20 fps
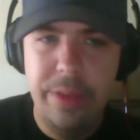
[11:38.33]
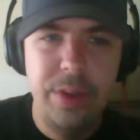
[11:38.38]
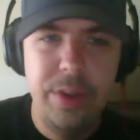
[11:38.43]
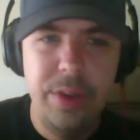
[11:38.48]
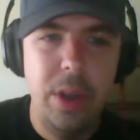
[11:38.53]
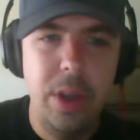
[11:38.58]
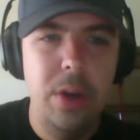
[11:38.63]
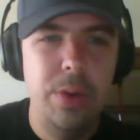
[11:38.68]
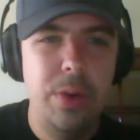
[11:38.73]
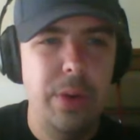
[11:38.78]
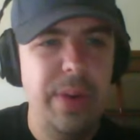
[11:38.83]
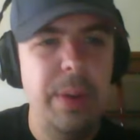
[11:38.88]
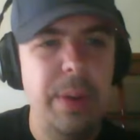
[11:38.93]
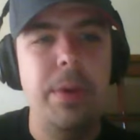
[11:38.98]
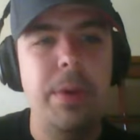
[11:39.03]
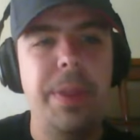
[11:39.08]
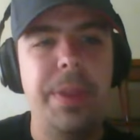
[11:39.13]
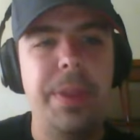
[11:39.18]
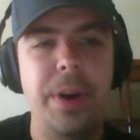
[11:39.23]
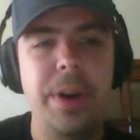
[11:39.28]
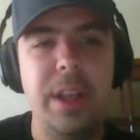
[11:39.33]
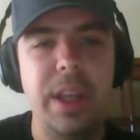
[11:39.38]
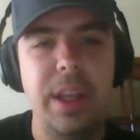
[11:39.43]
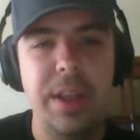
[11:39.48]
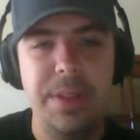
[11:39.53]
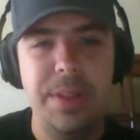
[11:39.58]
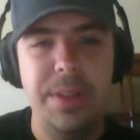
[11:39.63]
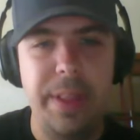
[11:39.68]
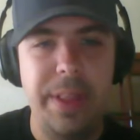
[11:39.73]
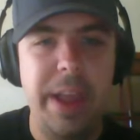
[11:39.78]
so November
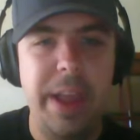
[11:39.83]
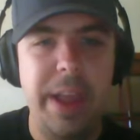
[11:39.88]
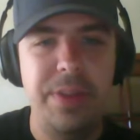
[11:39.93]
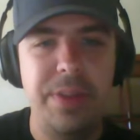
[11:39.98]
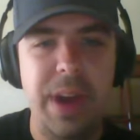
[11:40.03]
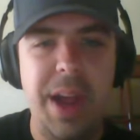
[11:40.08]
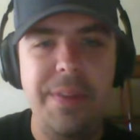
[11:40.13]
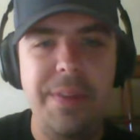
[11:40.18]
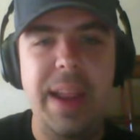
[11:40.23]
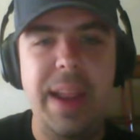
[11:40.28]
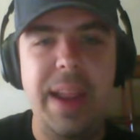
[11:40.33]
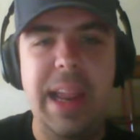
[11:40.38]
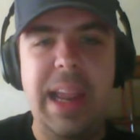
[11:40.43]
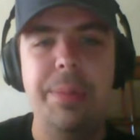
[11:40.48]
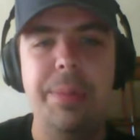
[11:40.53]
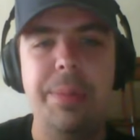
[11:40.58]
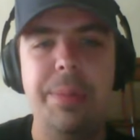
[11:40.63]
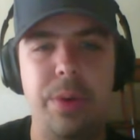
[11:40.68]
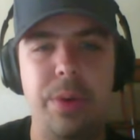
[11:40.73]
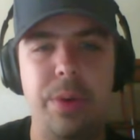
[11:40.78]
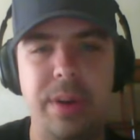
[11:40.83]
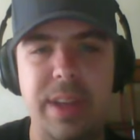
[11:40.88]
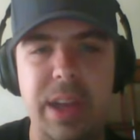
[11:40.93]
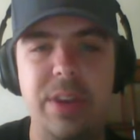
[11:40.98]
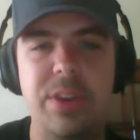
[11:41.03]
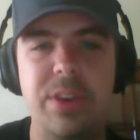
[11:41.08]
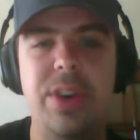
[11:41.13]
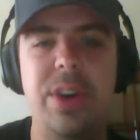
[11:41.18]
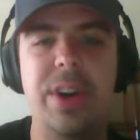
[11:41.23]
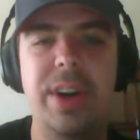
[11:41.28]
30th, the last 5 games were
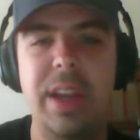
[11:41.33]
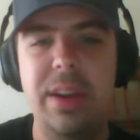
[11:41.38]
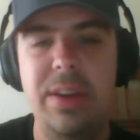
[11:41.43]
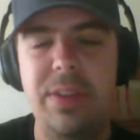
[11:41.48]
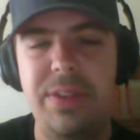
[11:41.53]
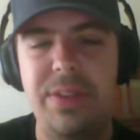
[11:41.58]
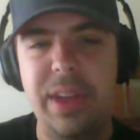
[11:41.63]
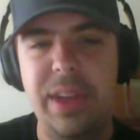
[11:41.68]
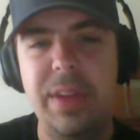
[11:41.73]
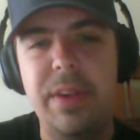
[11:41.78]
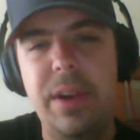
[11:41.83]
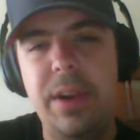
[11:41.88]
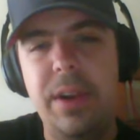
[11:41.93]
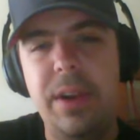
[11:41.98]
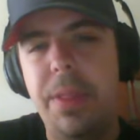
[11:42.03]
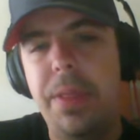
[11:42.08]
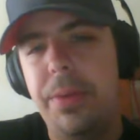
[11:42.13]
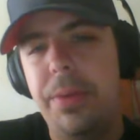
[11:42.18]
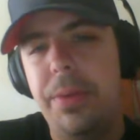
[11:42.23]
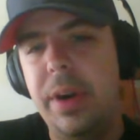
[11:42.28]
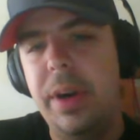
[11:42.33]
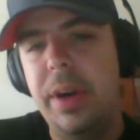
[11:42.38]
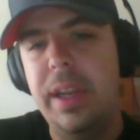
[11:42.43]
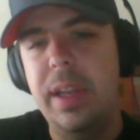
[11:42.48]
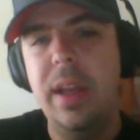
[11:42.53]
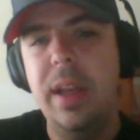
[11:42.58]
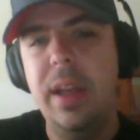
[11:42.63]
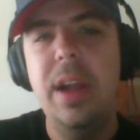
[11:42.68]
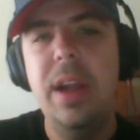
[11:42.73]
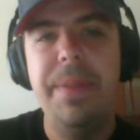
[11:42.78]
10 targets, 7,
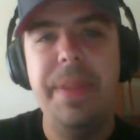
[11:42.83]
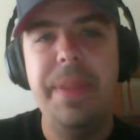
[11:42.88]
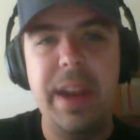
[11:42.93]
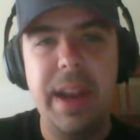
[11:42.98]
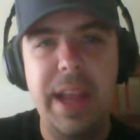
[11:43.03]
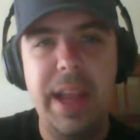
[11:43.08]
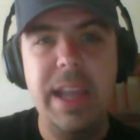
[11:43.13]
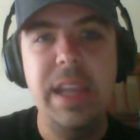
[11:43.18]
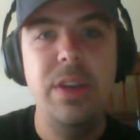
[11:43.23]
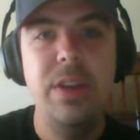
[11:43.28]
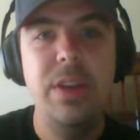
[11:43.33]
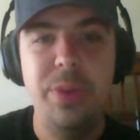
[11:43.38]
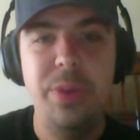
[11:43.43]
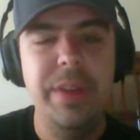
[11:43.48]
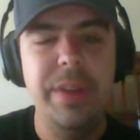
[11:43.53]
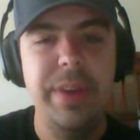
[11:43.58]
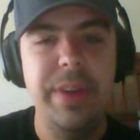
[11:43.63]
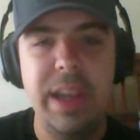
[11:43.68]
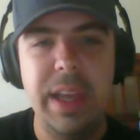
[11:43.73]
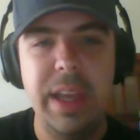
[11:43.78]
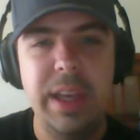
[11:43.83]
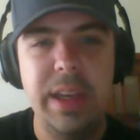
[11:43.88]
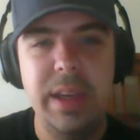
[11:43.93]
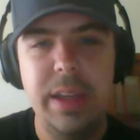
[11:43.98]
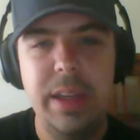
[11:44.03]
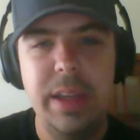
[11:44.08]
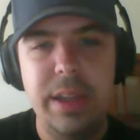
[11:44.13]
3, then 8 and 12 again.